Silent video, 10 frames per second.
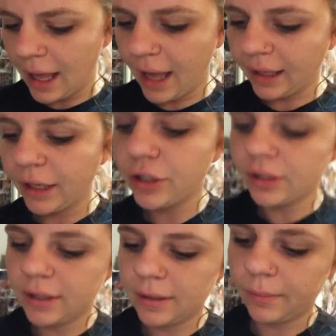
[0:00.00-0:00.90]
And I
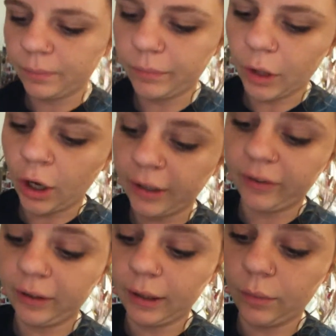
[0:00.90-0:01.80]
just
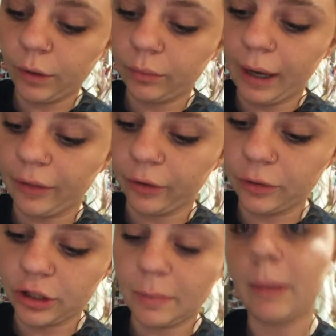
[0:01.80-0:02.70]
honestly would rather
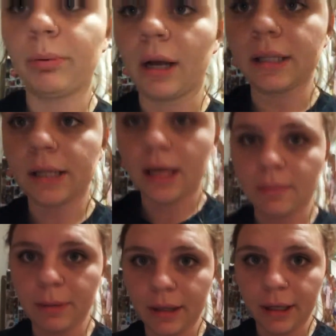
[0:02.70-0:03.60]
just be present
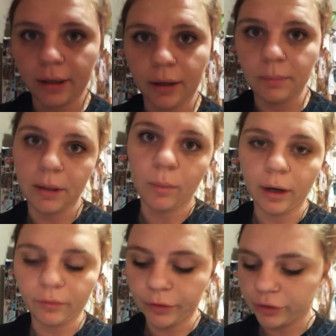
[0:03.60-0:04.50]
and be there and be
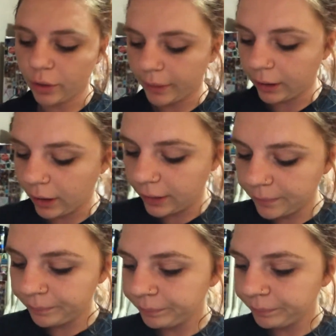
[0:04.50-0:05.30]
aware of what's going on